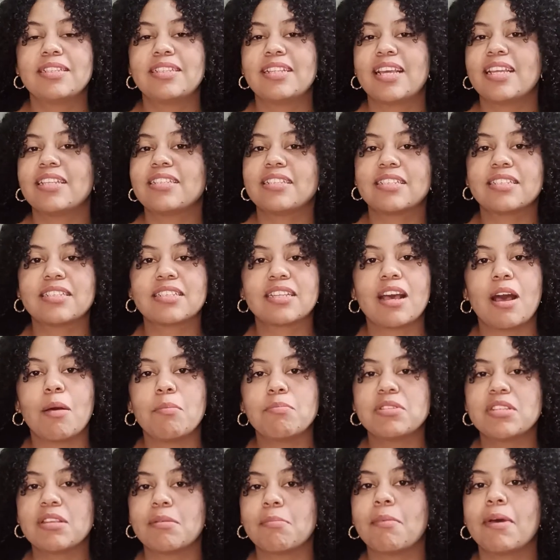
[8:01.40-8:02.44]
that just
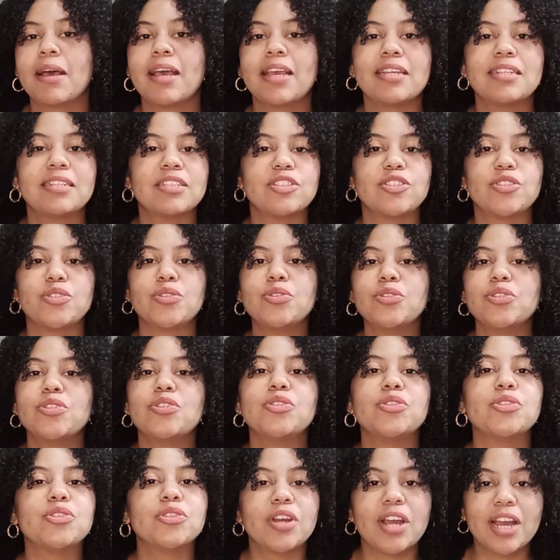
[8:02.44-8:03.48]
comes to mind as soon as
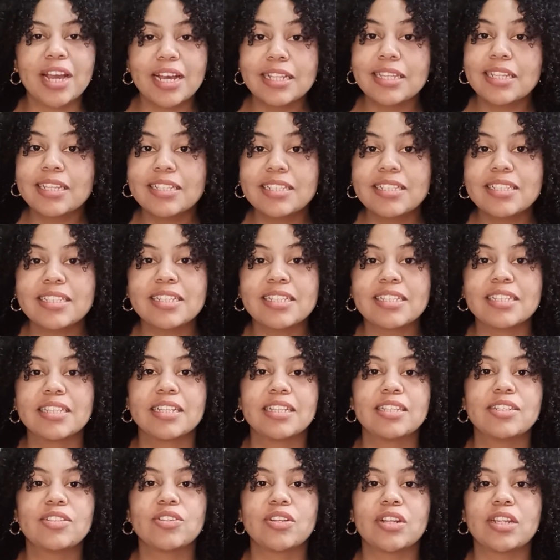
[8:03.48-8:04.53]
you try this is
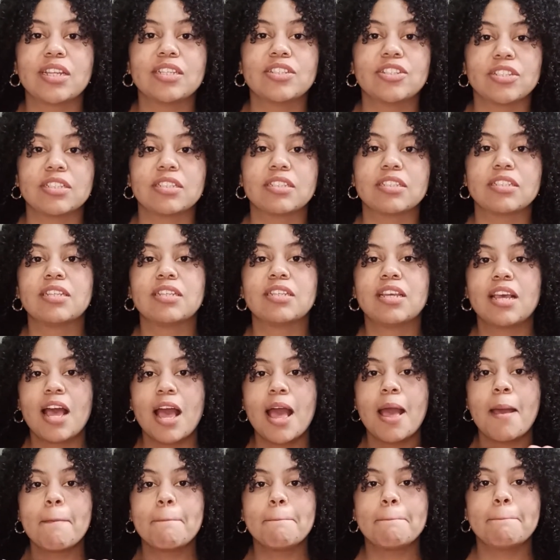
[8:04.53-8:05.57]
literally just
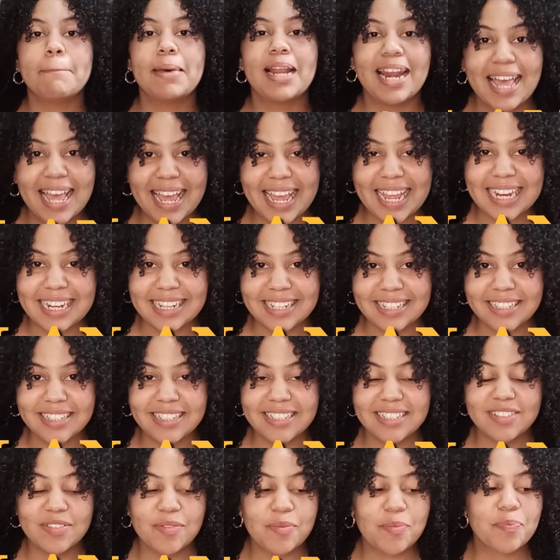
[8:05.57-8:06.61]
bland.
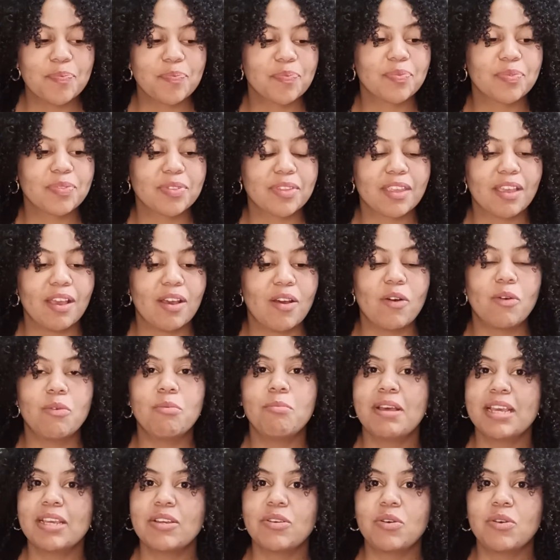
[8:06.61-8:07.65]
Oh
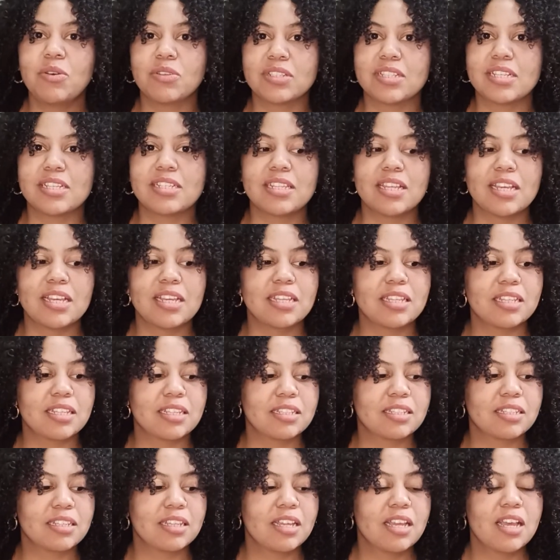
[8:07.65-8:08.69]
my gosh, there's like,
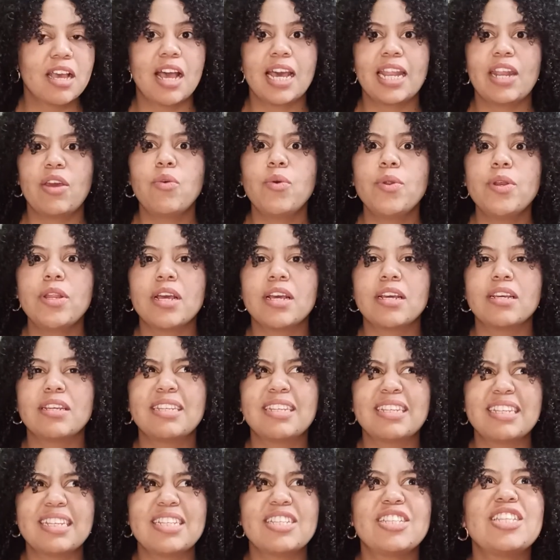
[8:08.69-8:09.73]
and
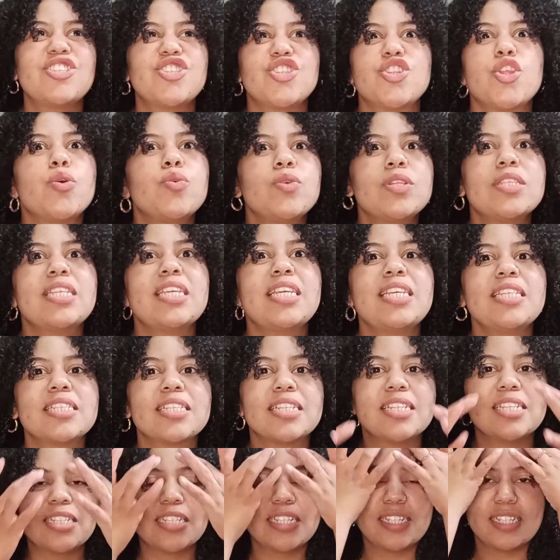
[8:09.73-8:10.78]
there's no
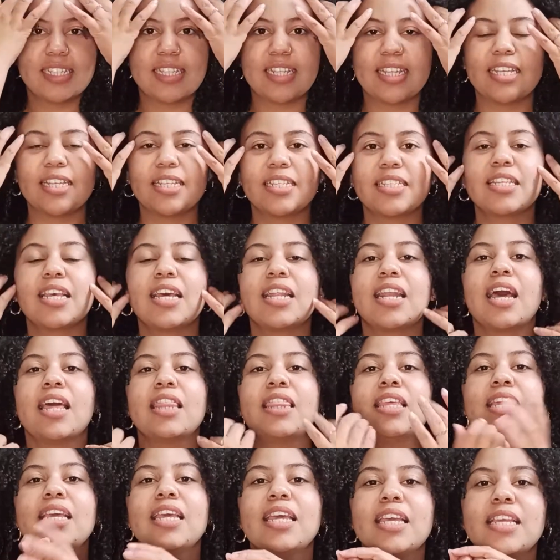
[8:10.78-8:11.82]
seasoning to this, and I
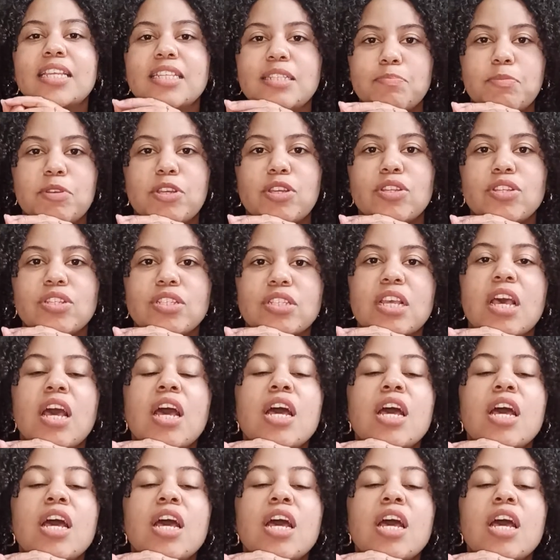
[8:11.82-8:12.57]
think it is because